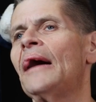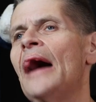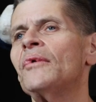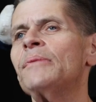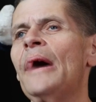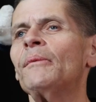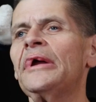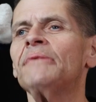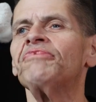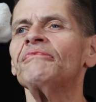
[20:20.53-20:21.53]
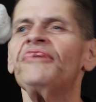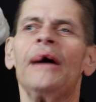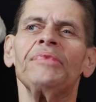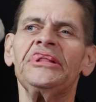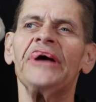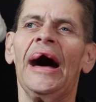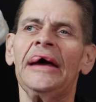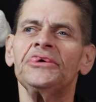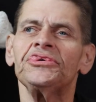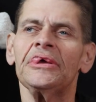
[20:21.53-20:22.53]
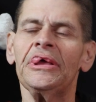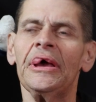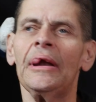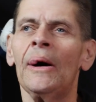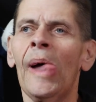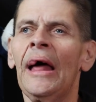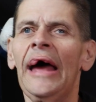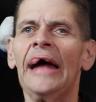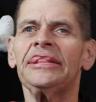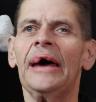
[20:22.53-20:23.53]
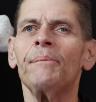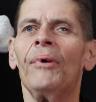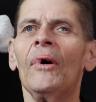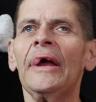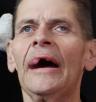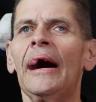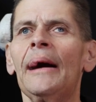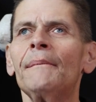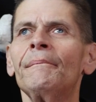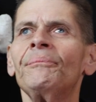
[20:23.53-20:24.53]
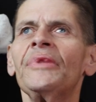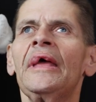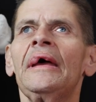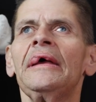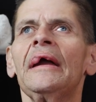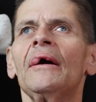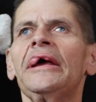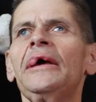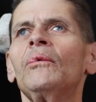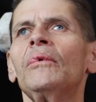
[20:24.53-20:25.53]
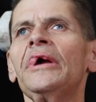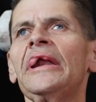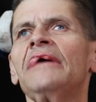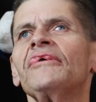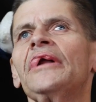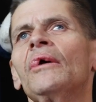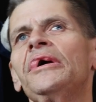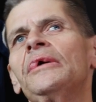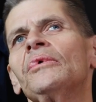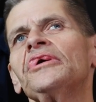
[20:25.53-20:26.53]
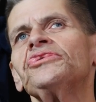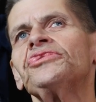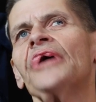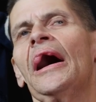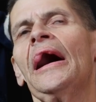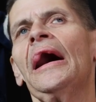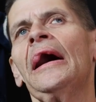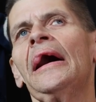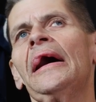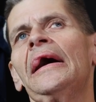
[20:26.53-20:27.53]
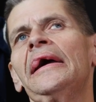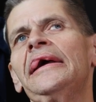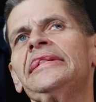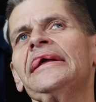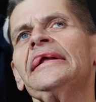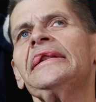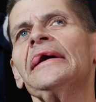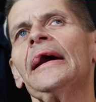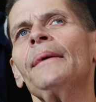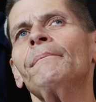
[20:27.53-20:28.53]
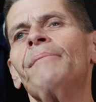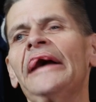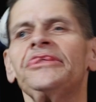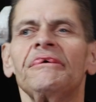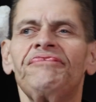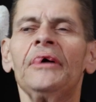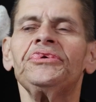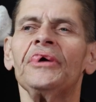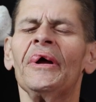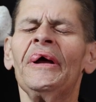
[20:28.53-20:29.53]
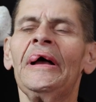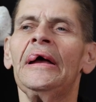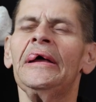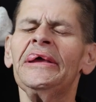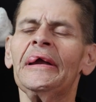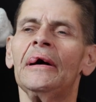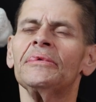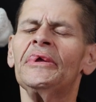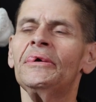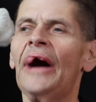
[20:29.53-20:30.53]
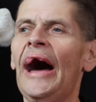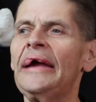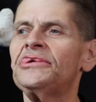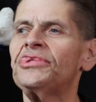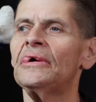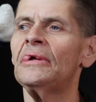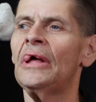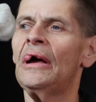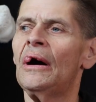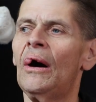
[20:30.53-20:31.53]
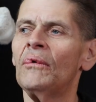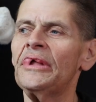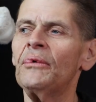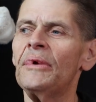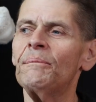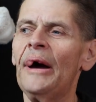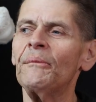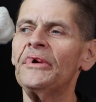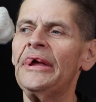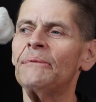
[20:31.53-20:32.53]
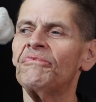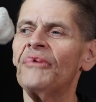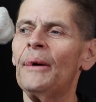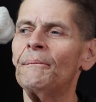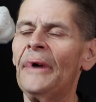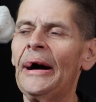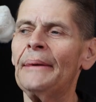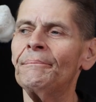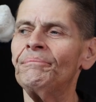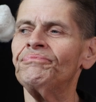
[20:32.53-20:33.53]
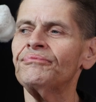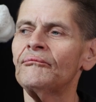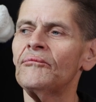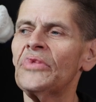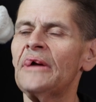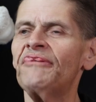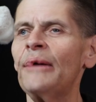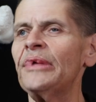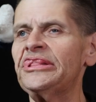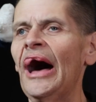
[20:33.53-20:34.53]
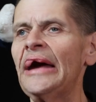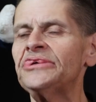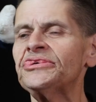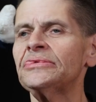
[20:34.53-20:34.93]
I remember him from Family Ties. At that point, he even though he was he did Back to the Future, I still only remembered him from Family Ties.